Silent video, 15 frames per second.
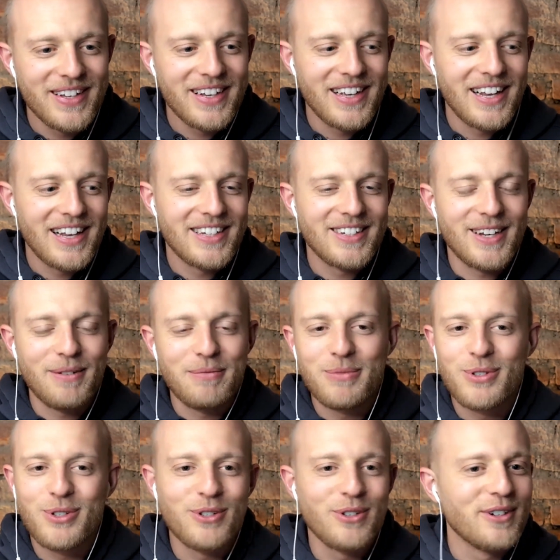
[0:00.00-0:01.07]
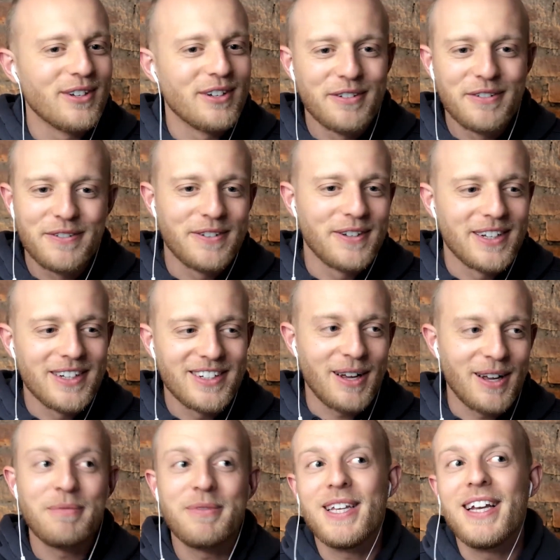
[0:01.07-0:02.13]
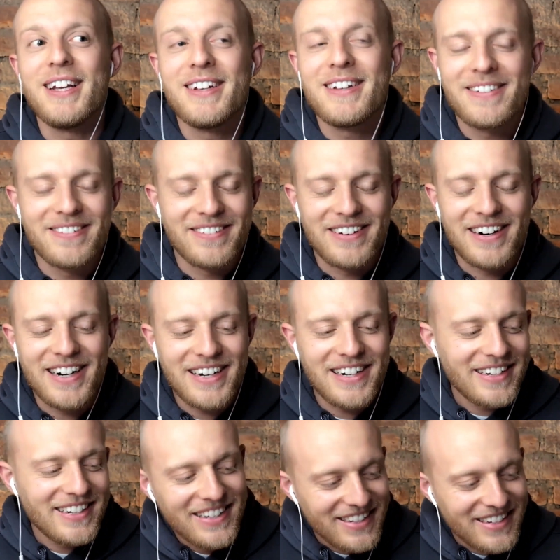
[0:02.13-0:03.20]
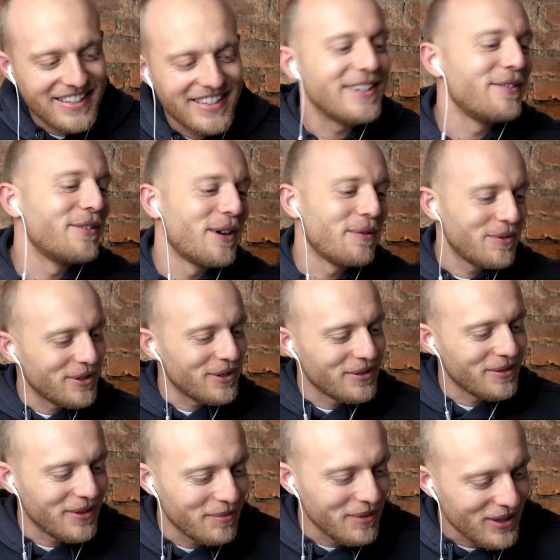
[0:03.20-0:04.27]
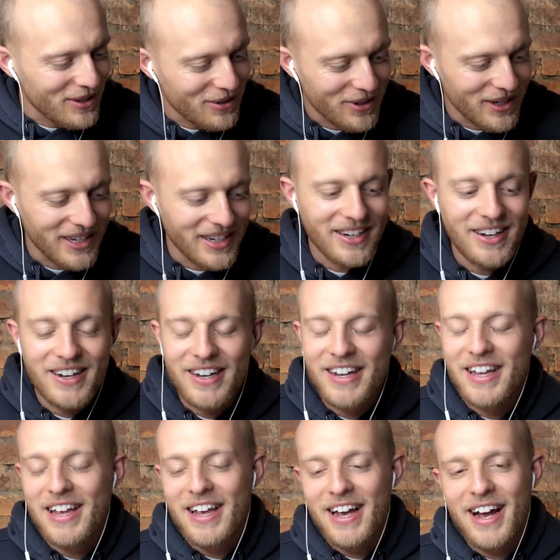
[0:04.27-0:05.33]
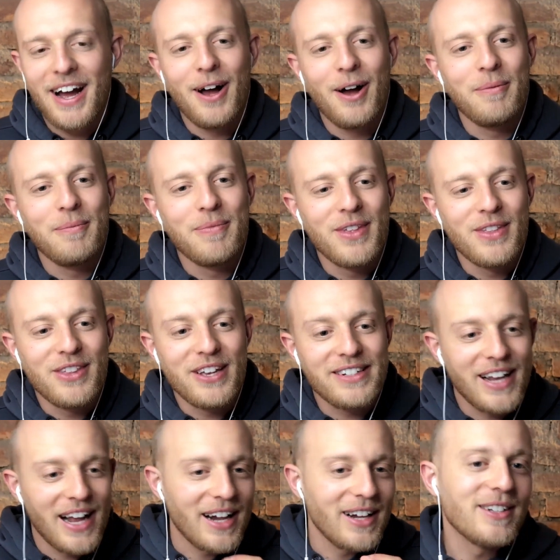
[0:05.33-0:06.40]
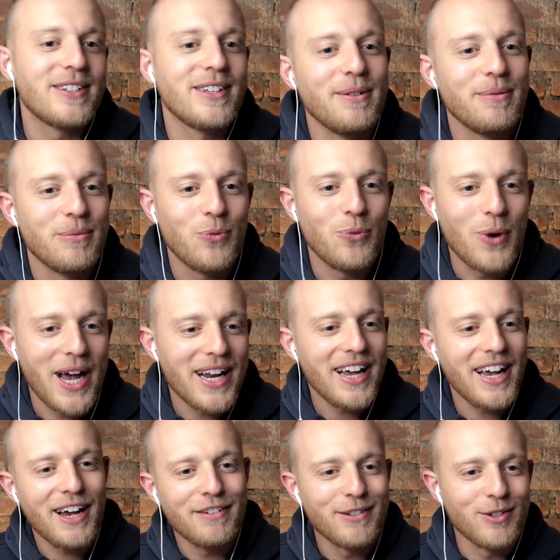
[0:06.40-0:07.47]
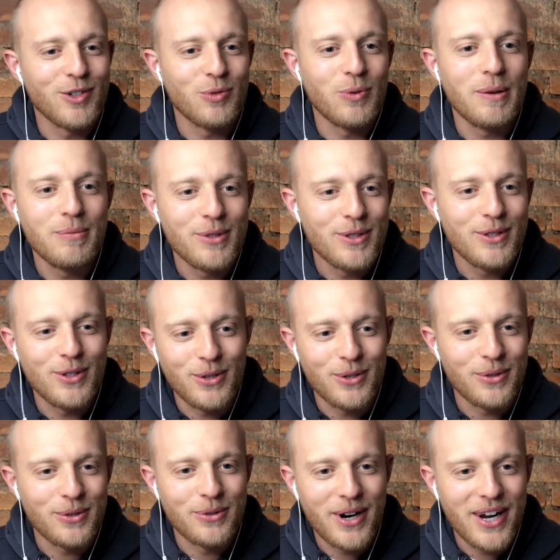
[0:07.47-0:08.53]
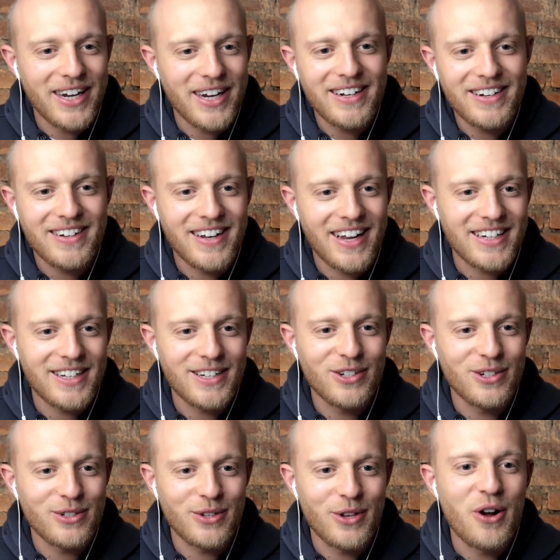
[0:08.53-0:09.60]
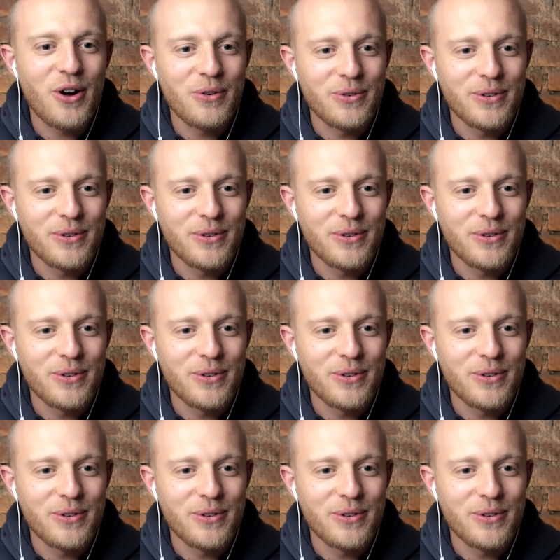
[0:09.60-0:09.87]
some sort of something, right? Let's leave it up to the mystery here, that tells them where they have to swim to, right? They just know.